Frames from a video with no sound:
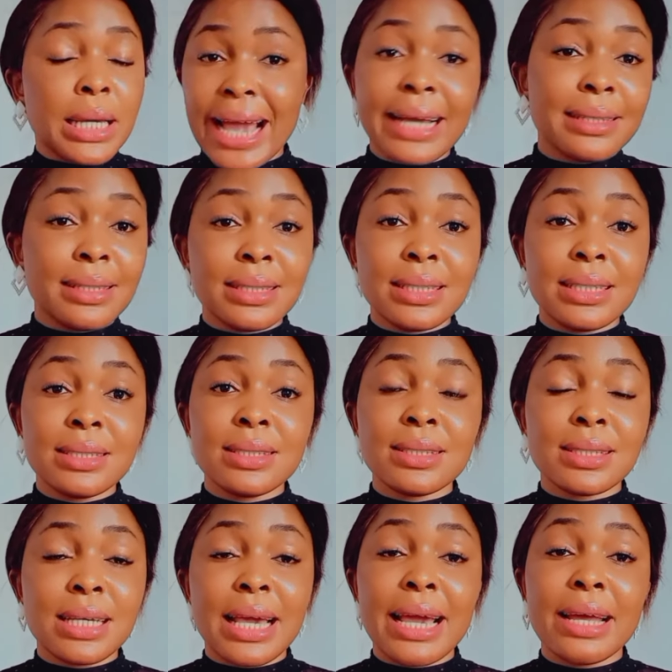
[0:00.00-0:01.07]
I didn't
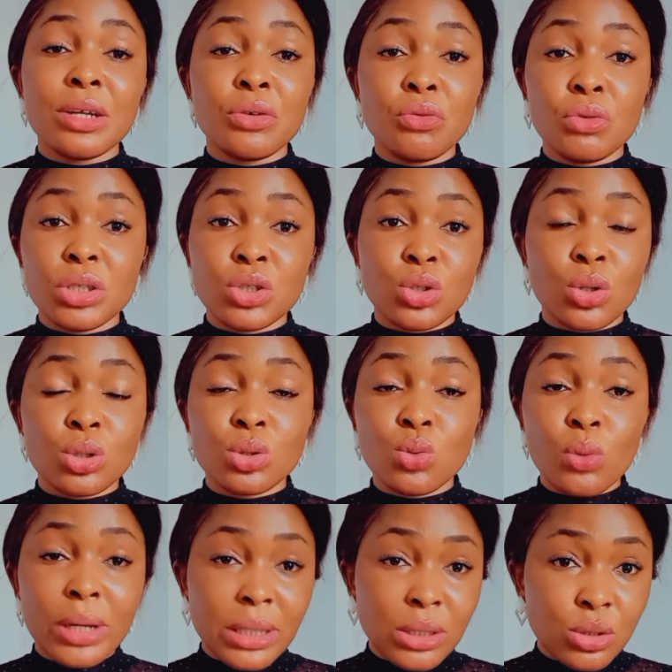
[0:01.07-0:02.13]
see any results
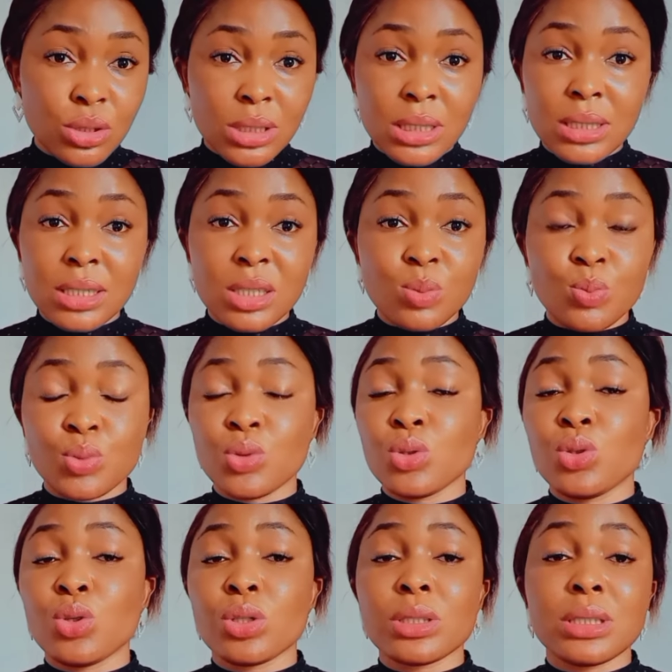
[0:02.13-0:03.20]
when using this
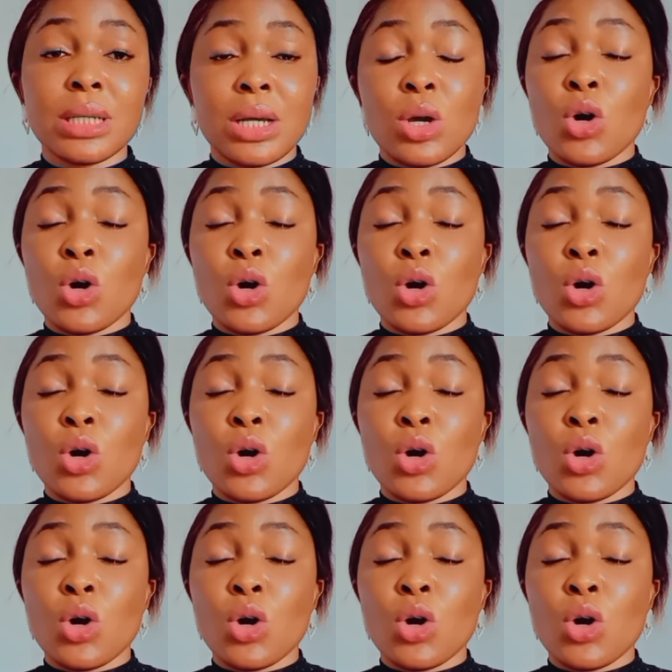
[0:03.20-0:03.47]
product,